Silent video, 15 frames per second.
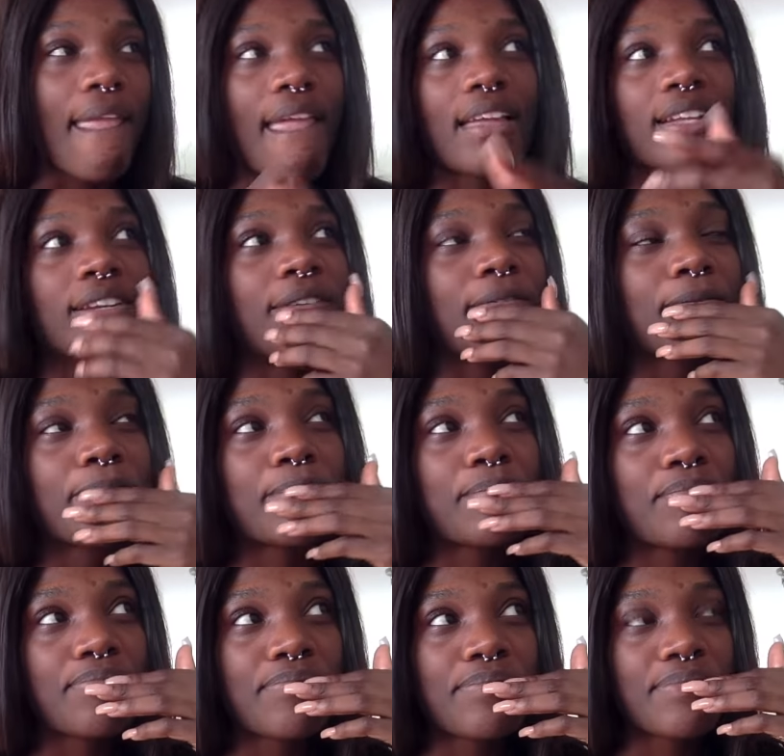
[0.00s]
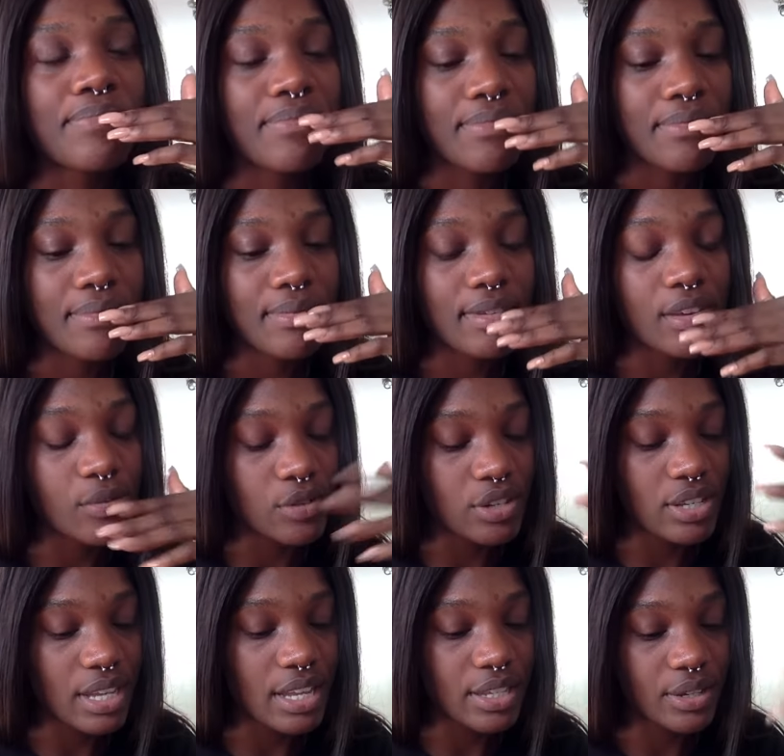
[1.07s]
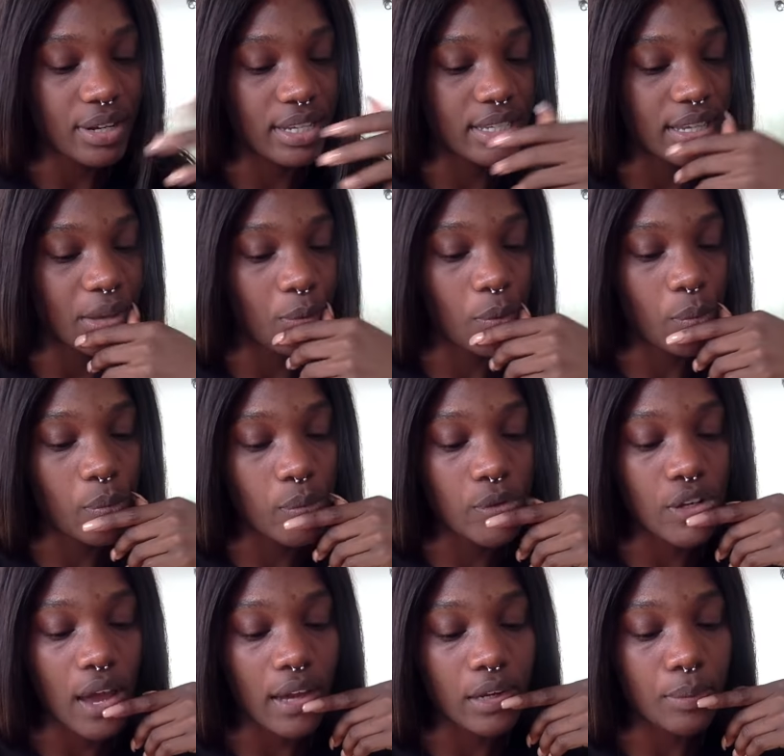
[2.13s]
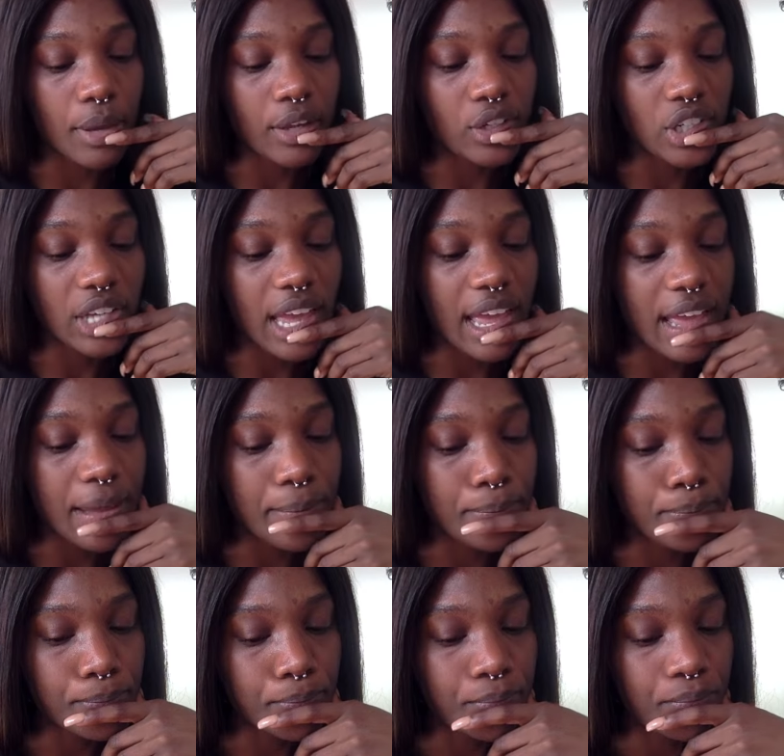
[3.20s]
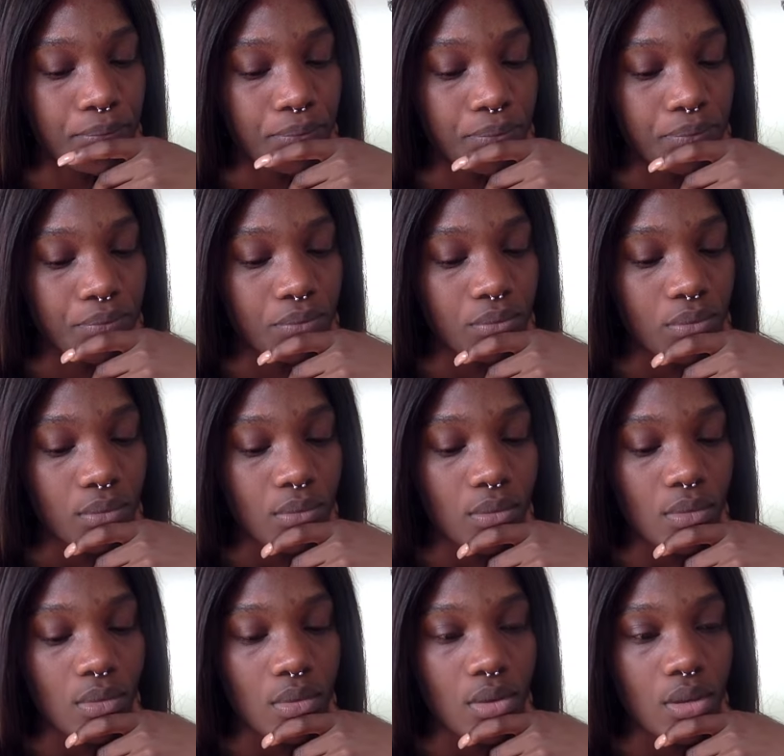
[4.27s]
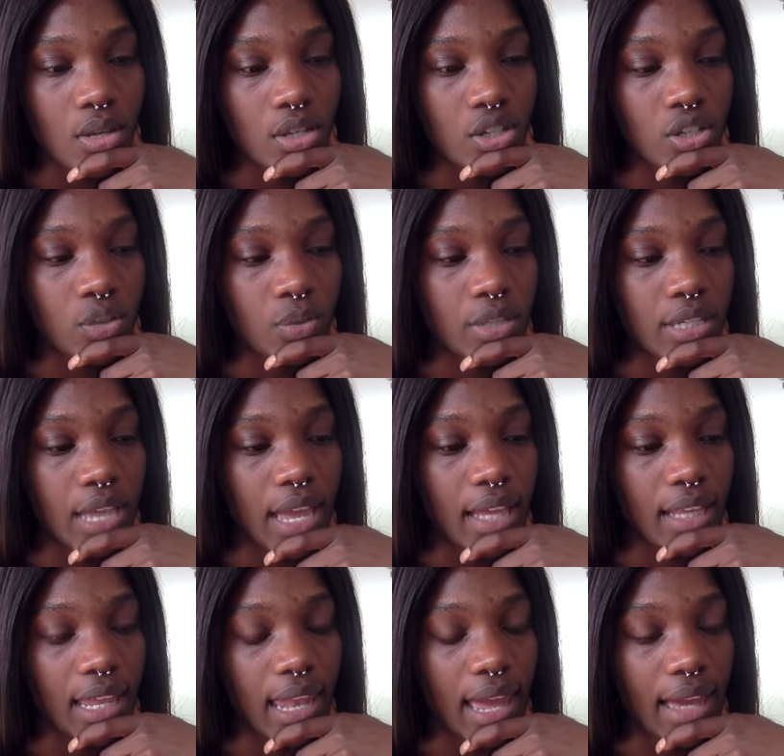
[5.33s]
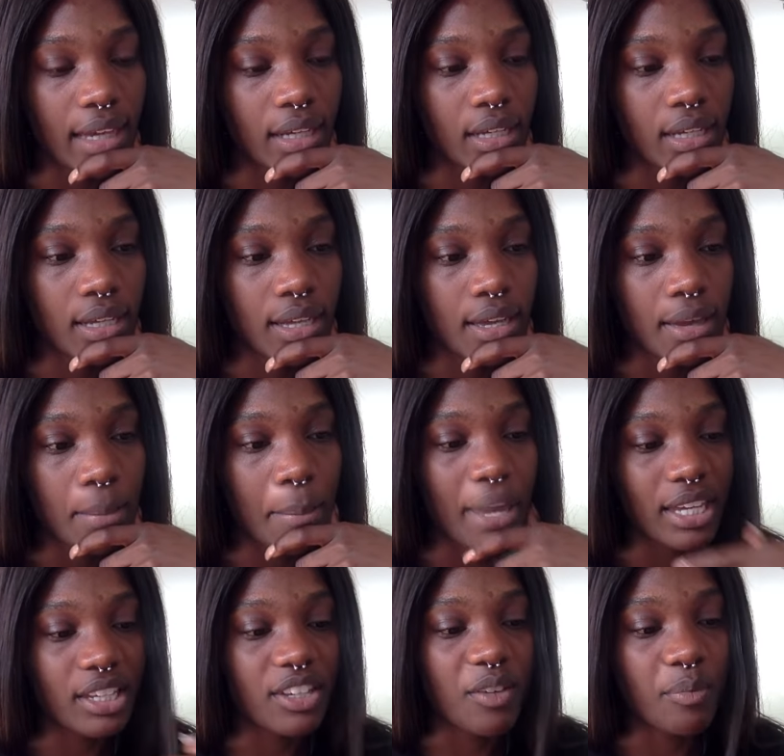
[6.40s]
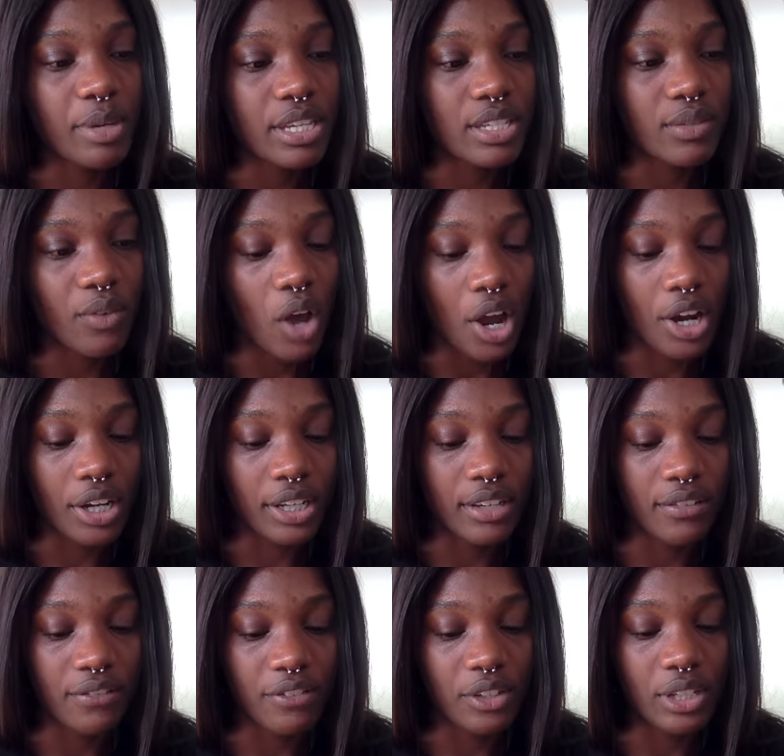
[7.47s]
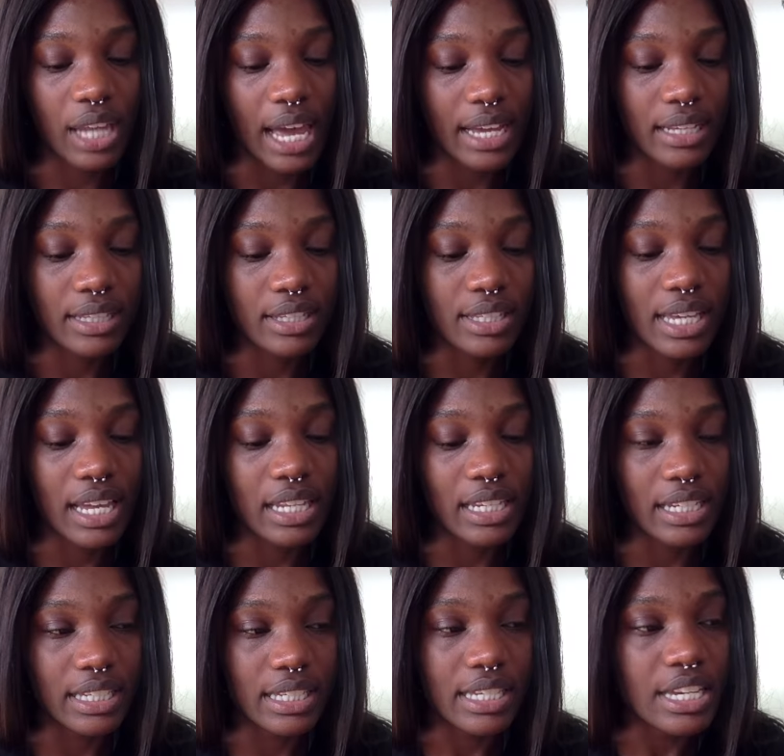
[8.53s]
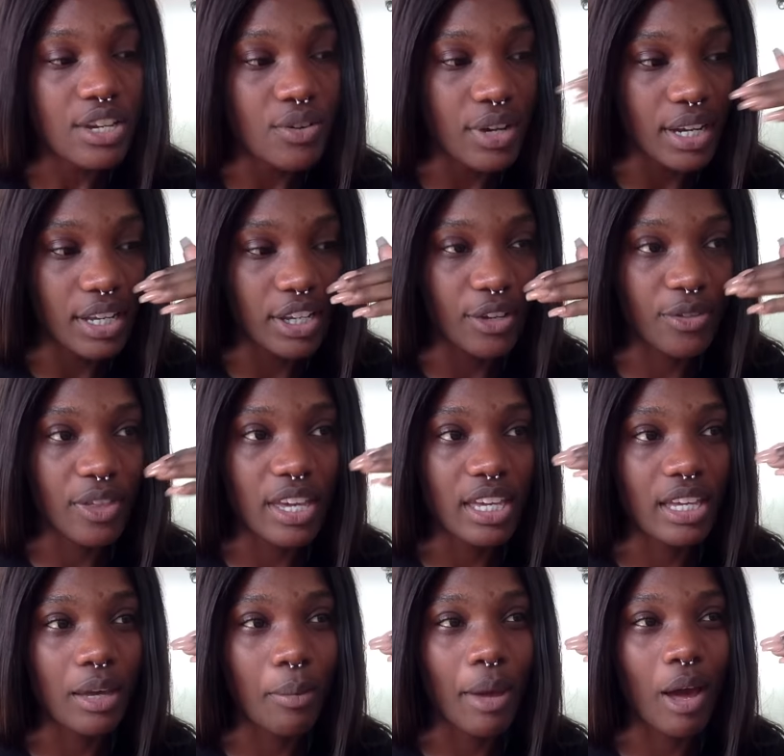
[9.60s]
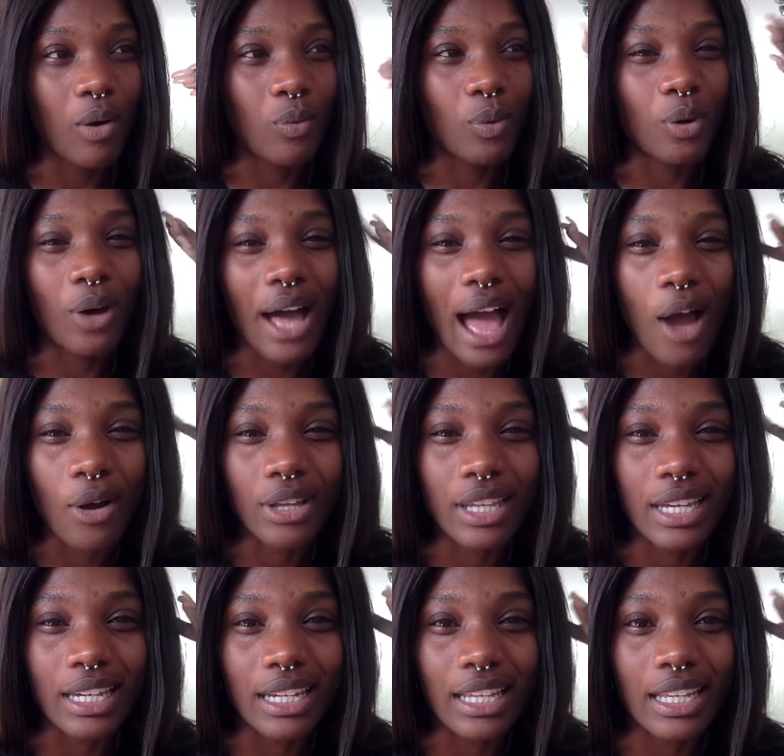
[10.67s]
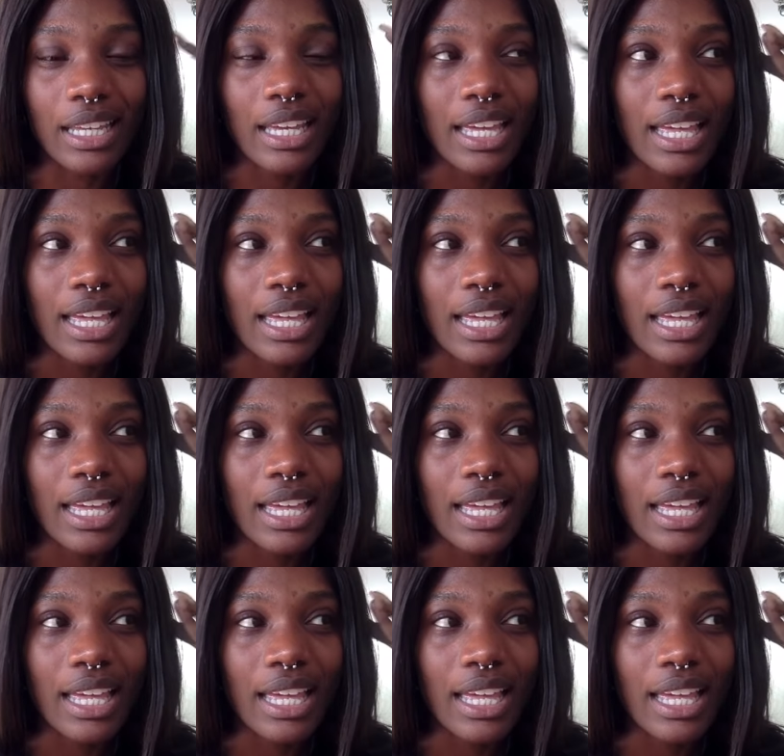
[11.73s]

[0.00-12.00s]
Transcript: And it was just interesting. When we were talking about shame, she was saying that, like, making a piece of art can feel like telling a secret. You're thinking about, well, how are they going to